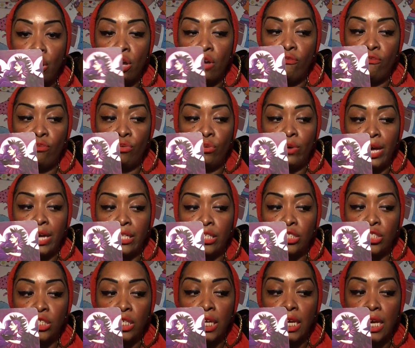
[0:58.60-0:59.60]
overall
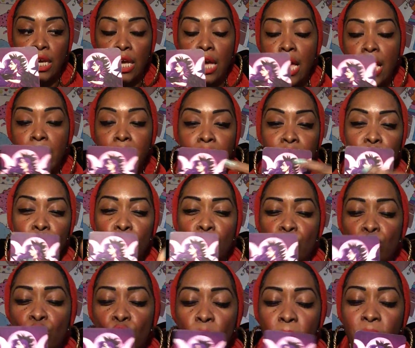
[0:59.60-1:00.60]
energy. This is a
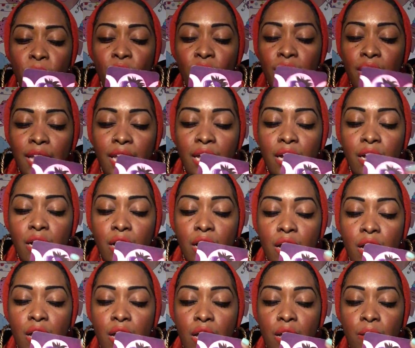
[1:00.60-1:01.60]
scorpionic
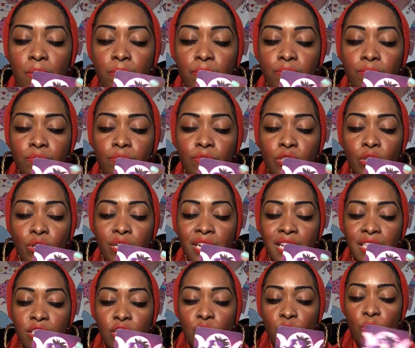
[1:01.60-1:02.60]

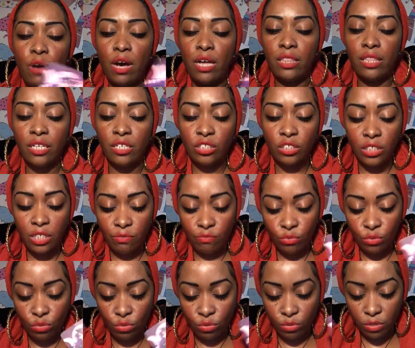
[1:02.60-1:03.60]
goddess as well. I think she
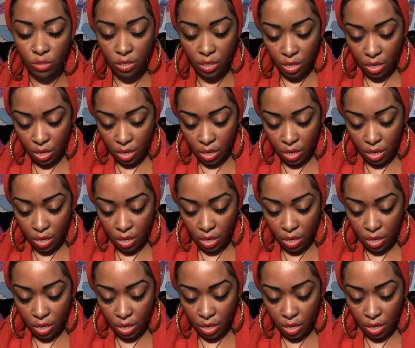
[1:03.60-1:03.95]
rules